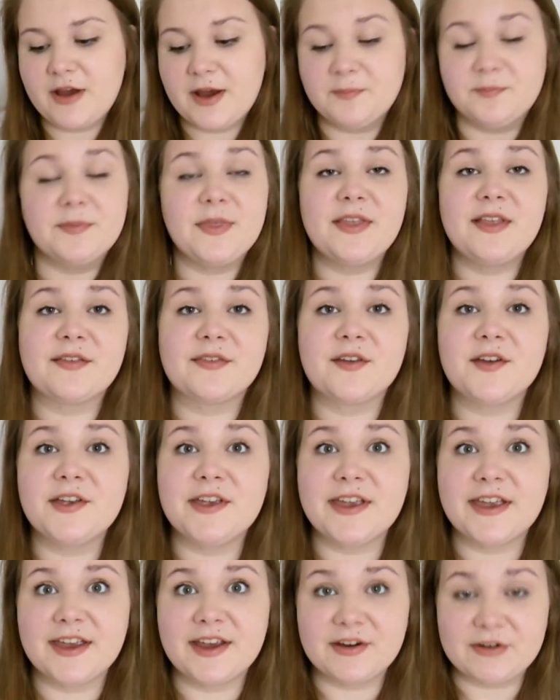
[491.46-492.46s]
Right, that's all
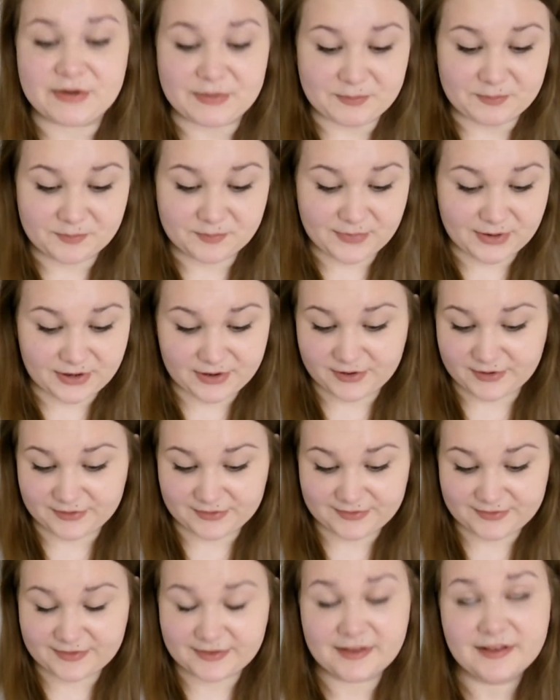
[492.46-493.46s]
you're hearing,
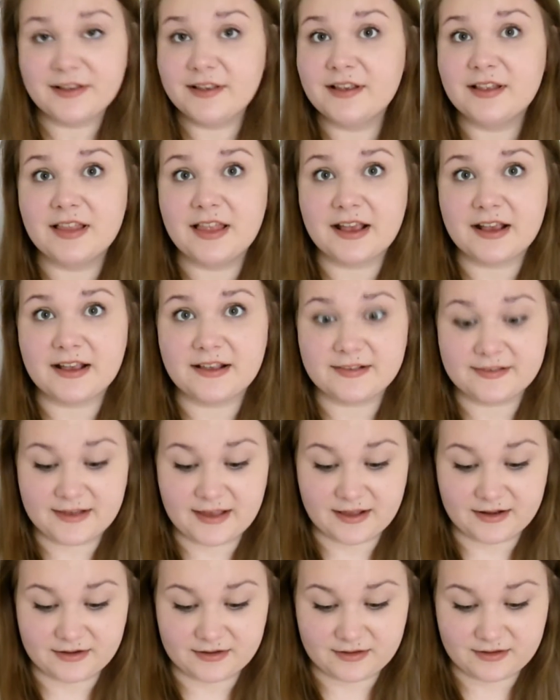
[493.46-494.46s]
because, like I
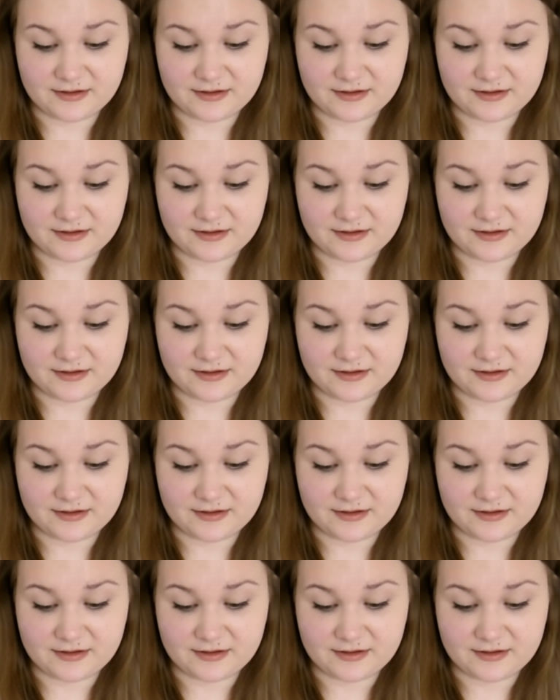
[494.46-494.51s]
said,